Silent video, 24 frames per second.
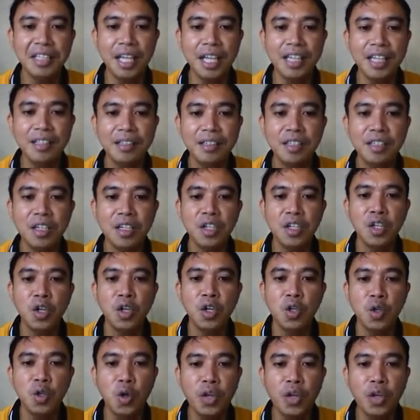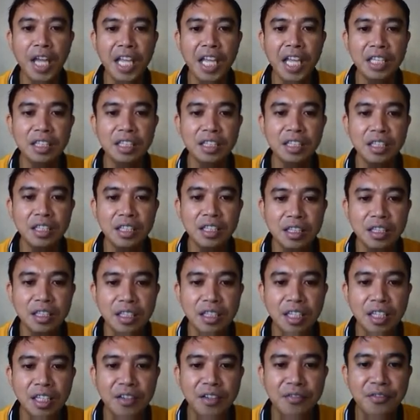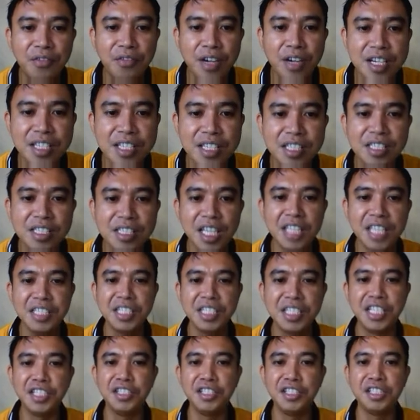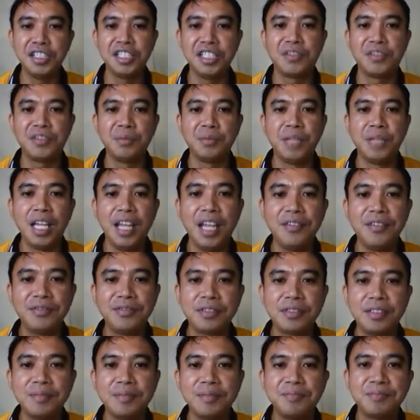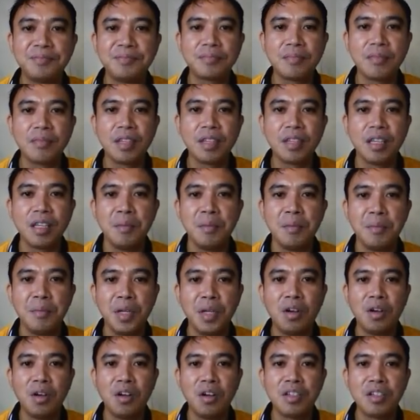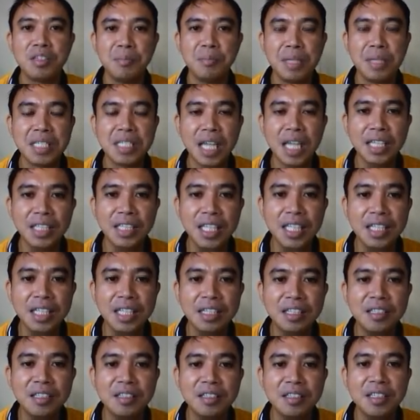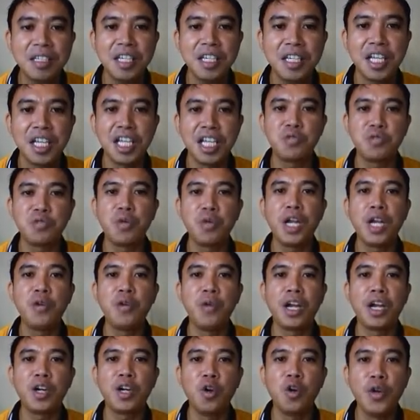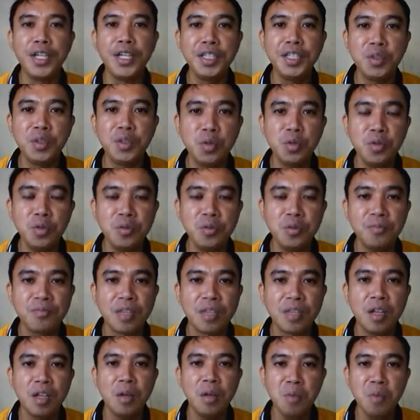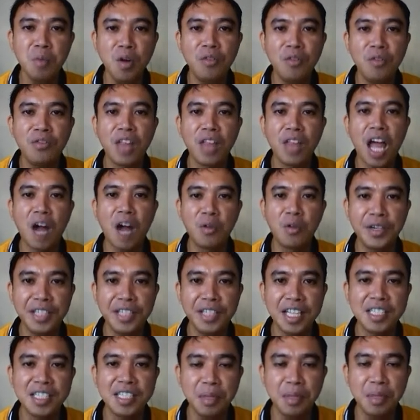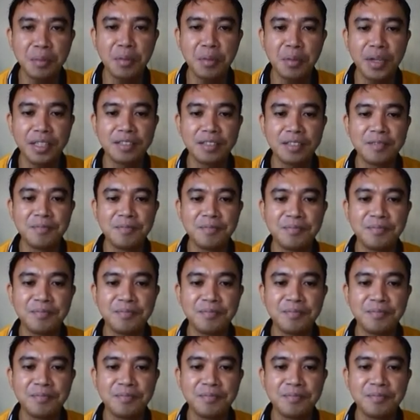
Then, locate the first non-zero digit from the left, because beside it is where we are going to move our decimal point.